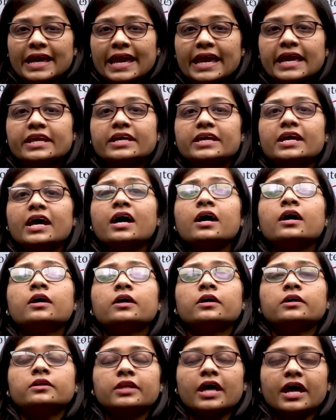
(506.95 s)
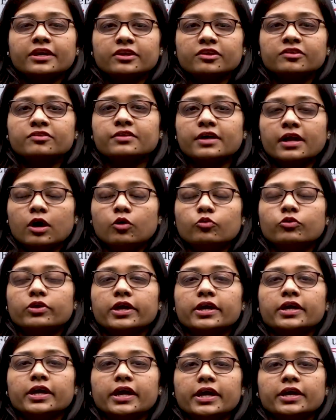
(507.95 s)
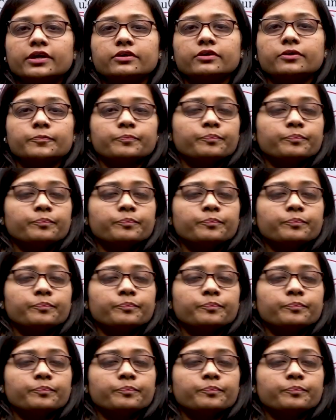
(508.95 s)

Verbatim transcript: area that is surrounding it.